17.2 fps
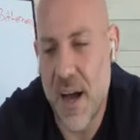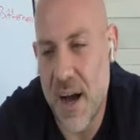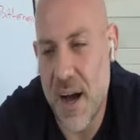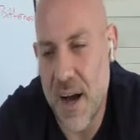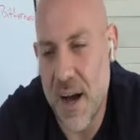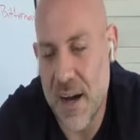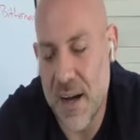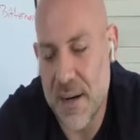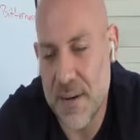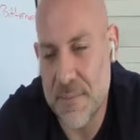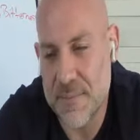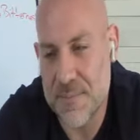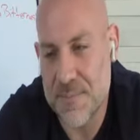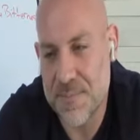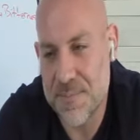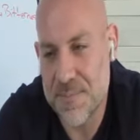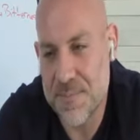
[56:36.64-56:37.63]
um,
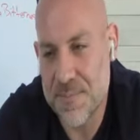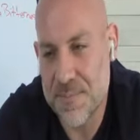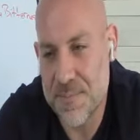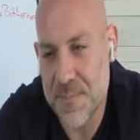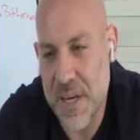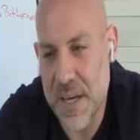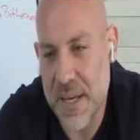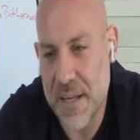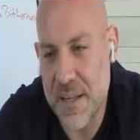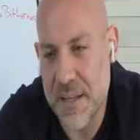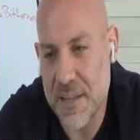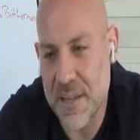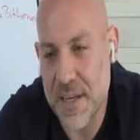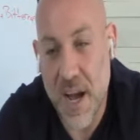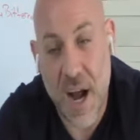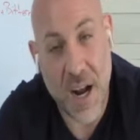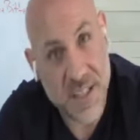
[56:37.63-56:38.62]

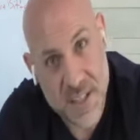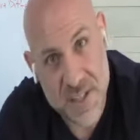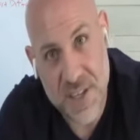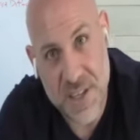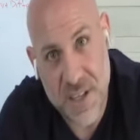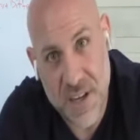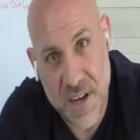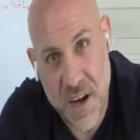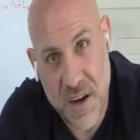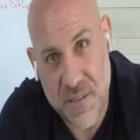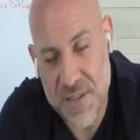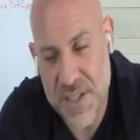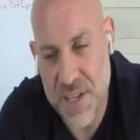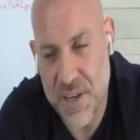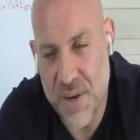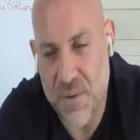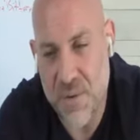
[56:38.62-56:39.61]
the cocktail is going to
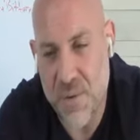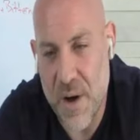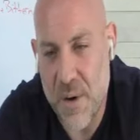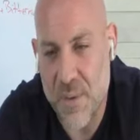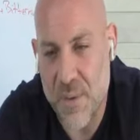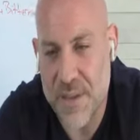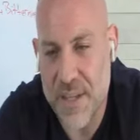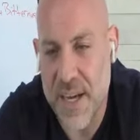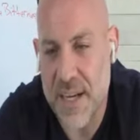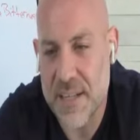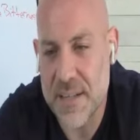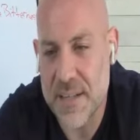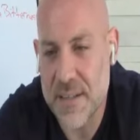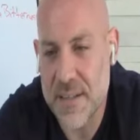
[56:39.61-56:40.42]
obviously go well with that.